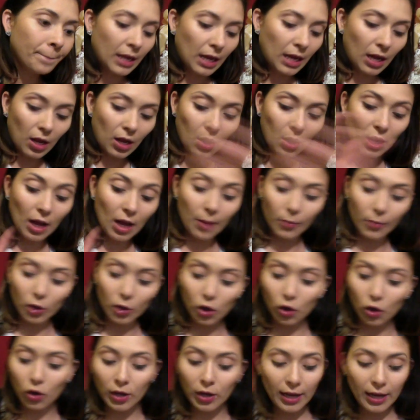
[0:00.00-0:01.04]
And I'm going to
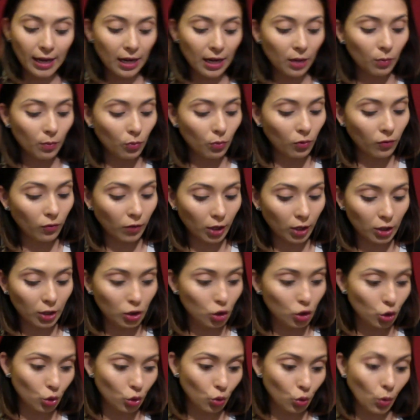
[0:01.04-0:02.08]
go ahead and move on
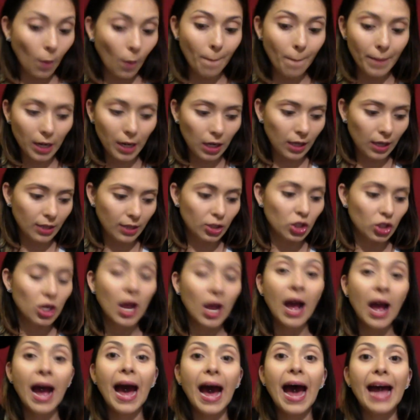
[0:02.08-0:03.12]
to blush.
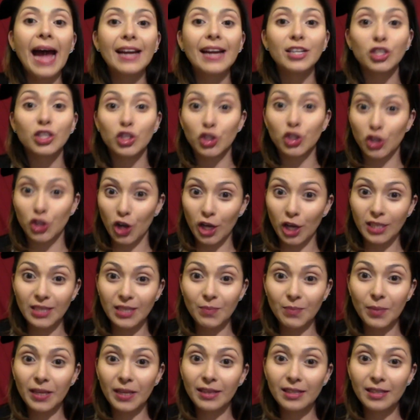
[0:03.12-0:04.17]
I just
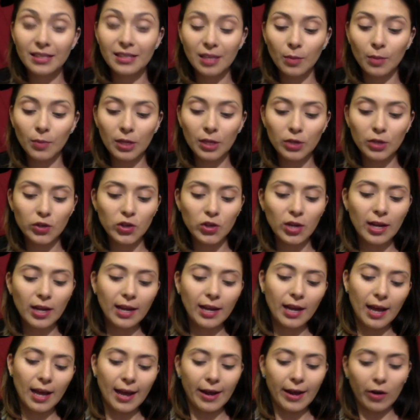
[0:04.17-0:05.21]
picked this up yesterday
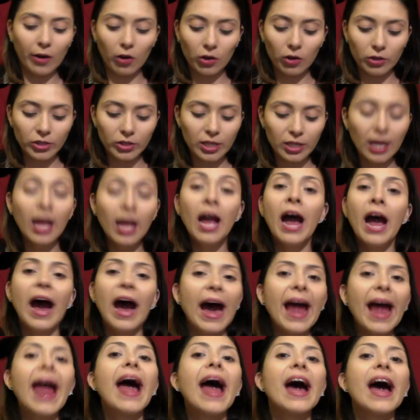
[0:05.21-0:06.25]
at Ulta. I
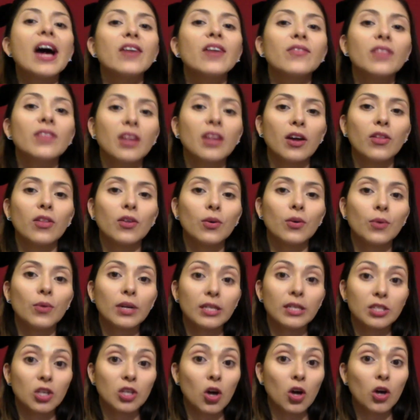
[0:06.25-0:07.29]
have the other one.
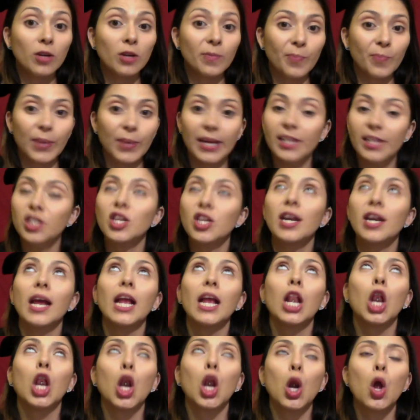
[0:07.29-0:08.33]
It's called Pinch, and I
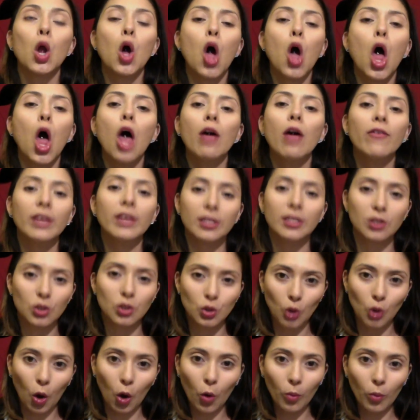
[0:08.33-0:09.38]
love it
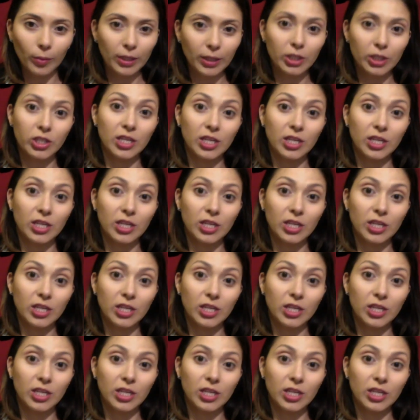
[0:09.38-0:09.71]
so much.